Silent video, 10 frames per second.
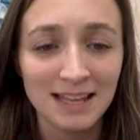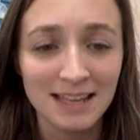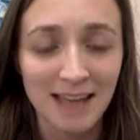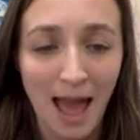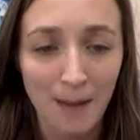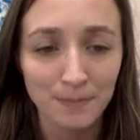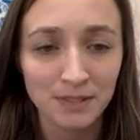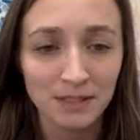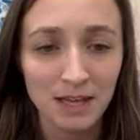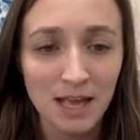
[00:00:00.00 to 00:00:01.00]

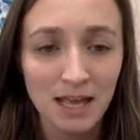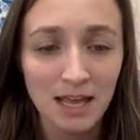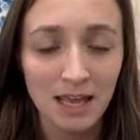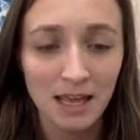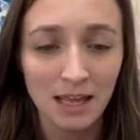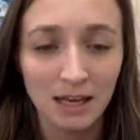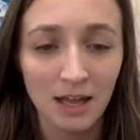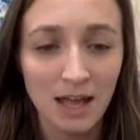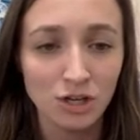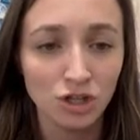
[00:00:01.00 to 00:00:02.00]
gaps
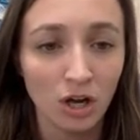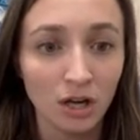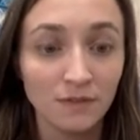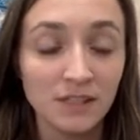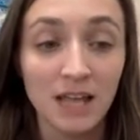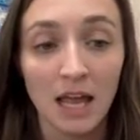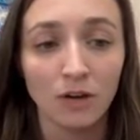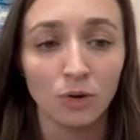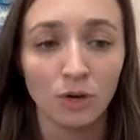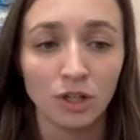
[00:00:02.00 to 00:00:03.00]
in a chunk of
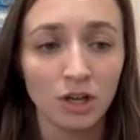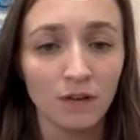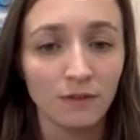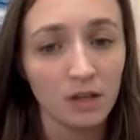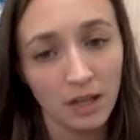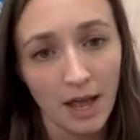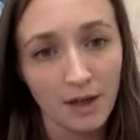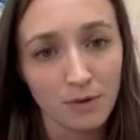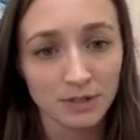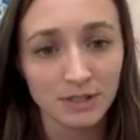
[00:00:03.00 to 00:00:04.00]
sand or a chunk of
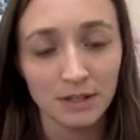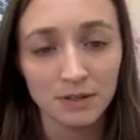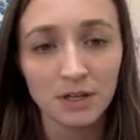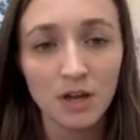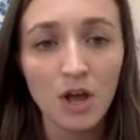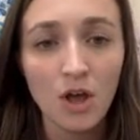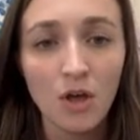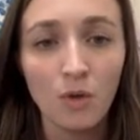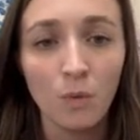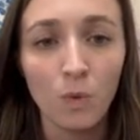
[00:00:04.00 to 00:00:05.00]
clay or silt,
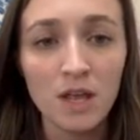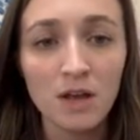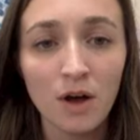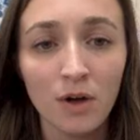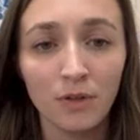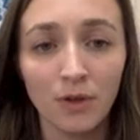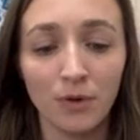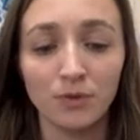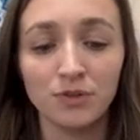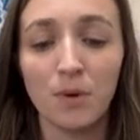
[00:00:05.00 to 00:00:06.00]
we call
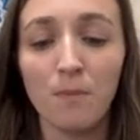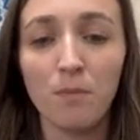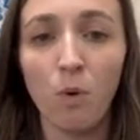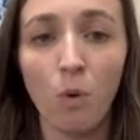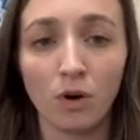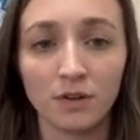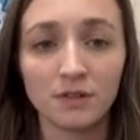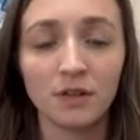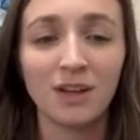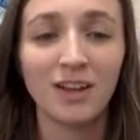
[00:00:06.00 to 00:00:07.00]
those
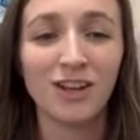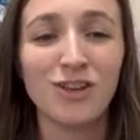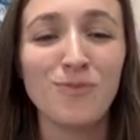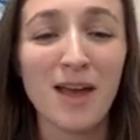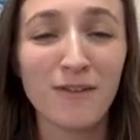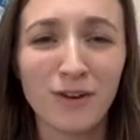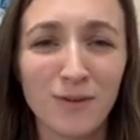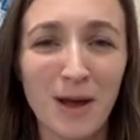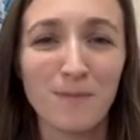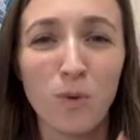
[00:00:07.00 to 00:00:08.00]
pores. You may have heard
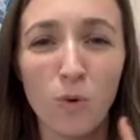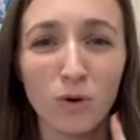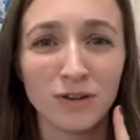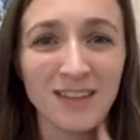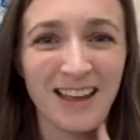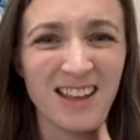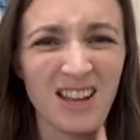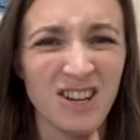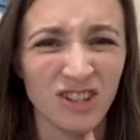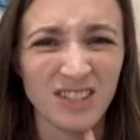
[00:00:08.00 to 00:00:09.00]
about pores like
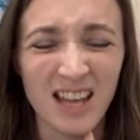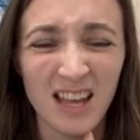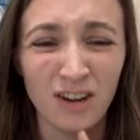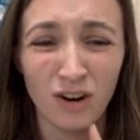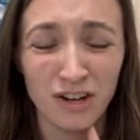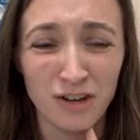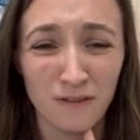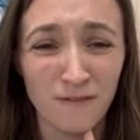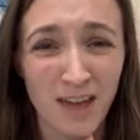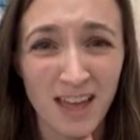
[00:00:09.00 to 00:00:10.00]
in your skin or on your
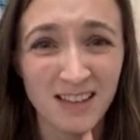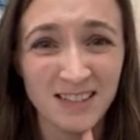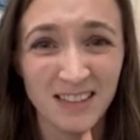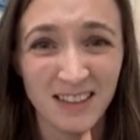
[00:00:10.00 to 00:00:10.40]
face, and